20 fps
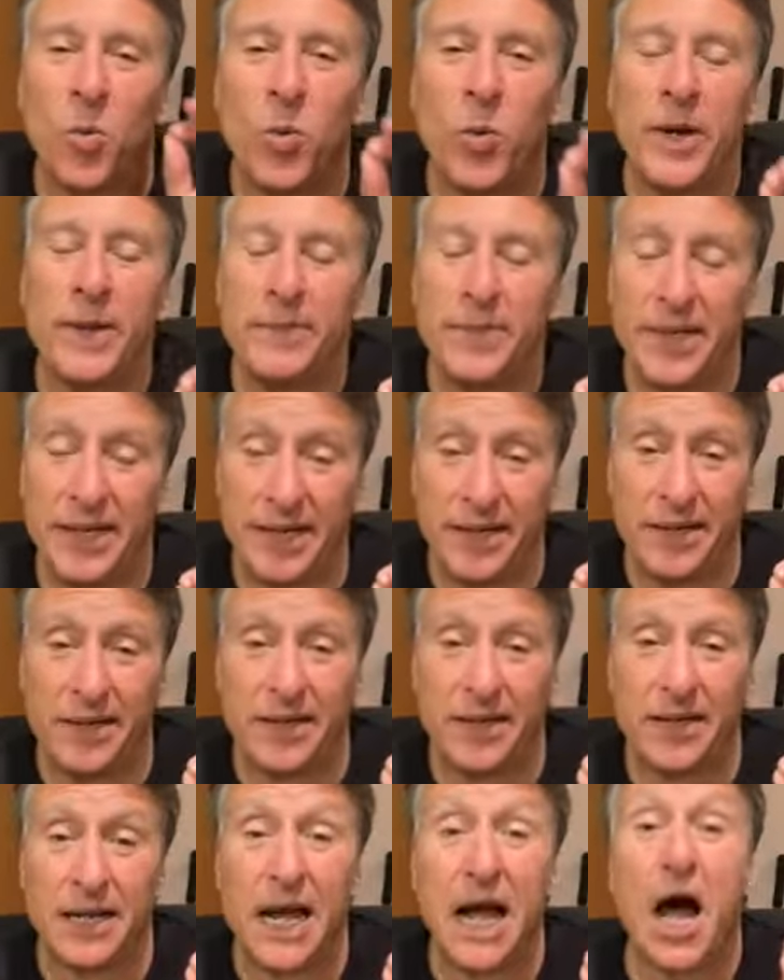
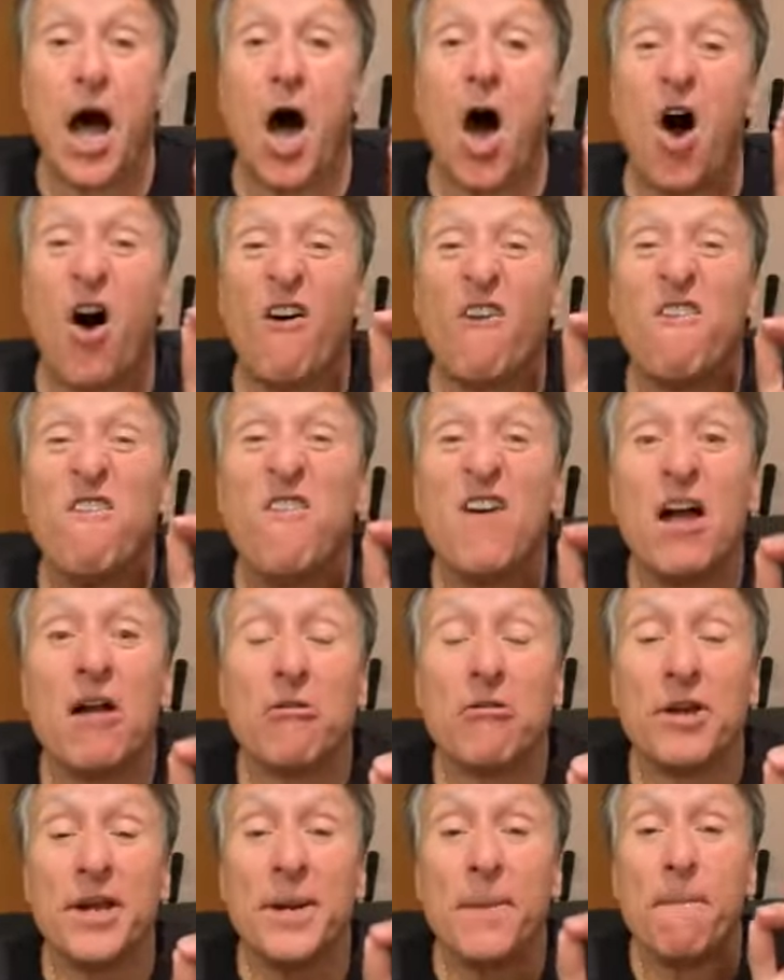Women are
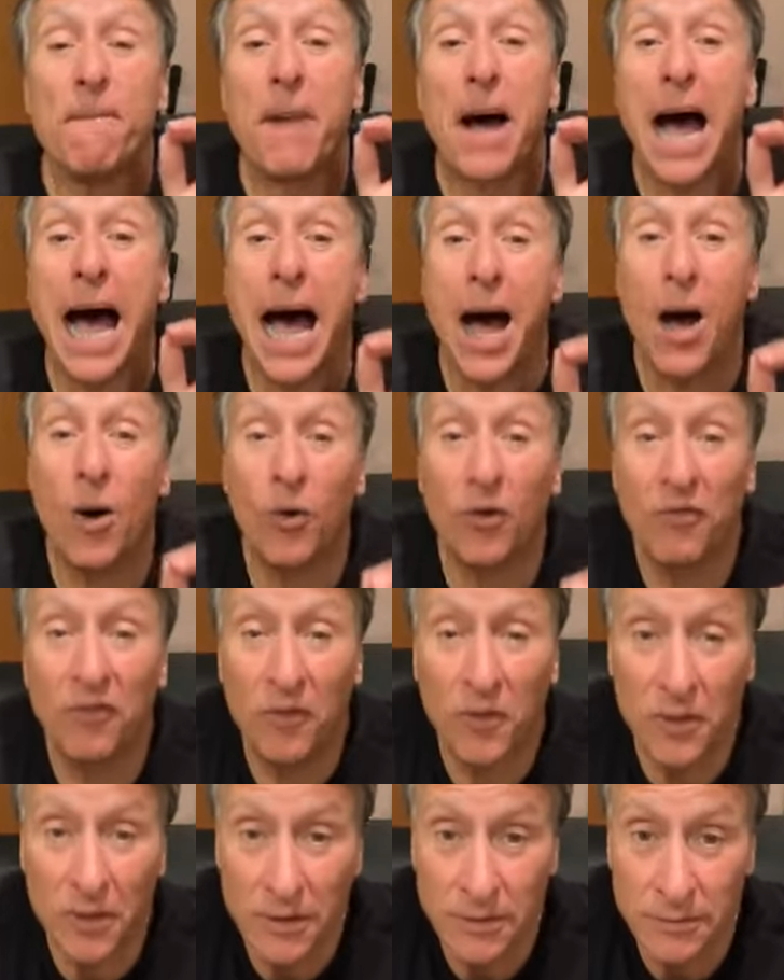very
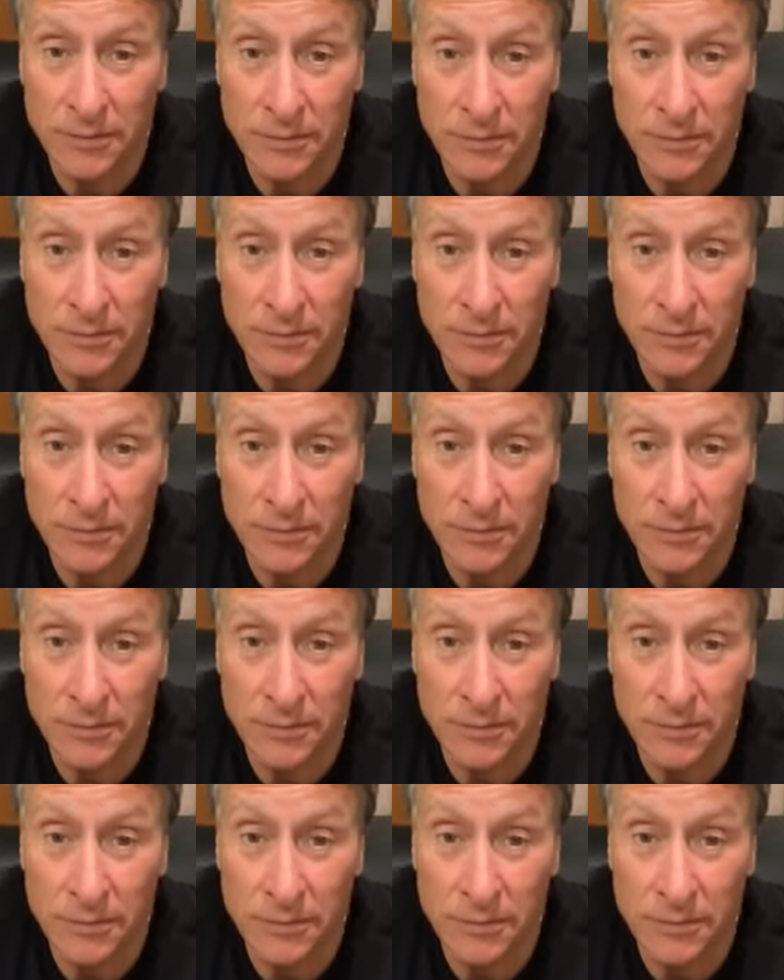powerful.